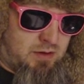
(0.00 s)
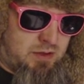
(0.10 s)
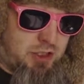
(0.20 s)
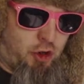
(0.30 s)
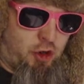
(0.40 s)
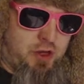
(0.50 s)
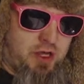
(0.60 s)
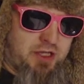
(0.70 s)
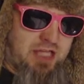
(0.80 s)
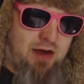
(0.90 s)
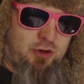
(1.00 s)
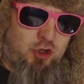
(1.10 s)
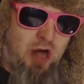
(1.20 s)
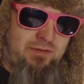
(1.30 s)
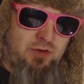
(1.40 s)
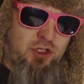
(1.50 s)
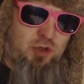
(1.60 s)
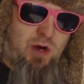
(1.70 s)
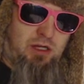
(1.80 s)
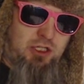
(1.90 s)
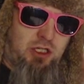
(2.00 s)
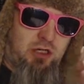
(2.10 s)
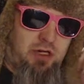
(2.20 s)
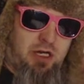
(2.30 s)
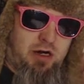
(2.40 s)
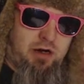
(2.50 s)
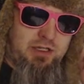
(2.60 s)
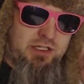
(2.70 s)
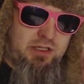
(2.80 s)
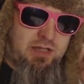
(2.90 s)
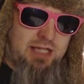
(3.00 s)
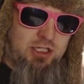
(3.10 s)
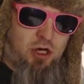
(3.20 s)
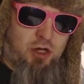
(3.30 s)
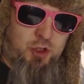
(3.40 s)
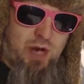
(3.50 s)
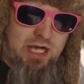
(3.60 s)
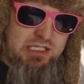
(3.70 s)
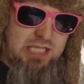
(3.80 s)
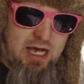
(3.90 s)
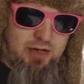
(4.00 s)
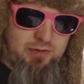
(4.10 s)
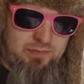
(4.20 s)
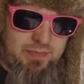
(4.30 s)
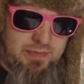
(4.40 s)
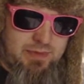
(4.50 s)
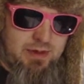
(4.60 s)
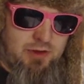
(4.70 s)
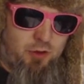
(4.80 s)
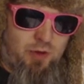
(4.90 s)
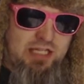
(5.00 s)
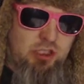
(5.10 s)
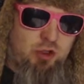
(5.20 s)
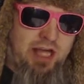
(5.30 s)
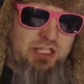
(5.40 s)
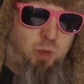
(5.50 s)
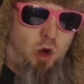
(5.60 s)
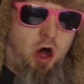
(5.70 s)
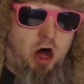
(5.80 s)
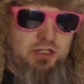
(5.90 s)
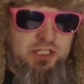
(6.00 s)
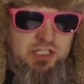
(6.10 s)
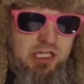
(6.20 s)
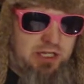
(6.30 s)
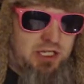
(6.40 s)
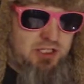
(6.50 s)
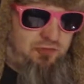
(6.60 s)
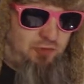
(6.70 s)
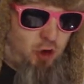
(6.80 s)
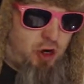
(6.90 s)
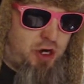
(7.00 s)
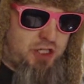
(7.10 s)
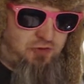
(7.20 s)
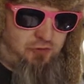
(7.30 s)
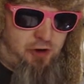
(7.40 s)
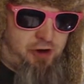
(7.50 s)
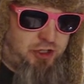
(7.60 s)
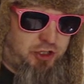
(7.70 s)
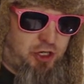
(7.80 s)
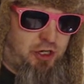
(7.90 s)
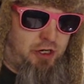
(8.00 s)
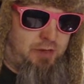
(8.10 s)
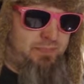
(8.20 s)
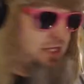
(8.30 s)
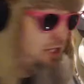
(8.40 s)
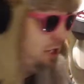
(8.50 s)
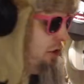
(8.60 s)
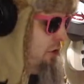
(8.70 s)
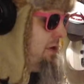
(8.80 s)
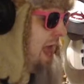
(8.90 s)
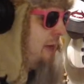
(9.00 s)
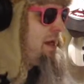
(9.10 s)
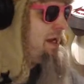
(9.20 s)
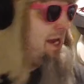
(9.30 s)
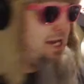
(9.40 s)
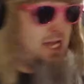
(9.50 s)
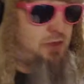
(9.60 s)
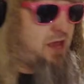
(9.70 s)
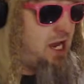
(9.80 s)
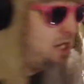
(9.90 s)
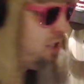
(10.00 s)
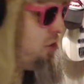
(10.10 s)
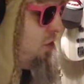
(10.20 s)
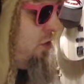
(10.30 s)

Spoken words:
So the sound travels directly to your ears. That's called direct sound. The rest strikes walls, ceilings, floors, furniture, you name it. Anything in your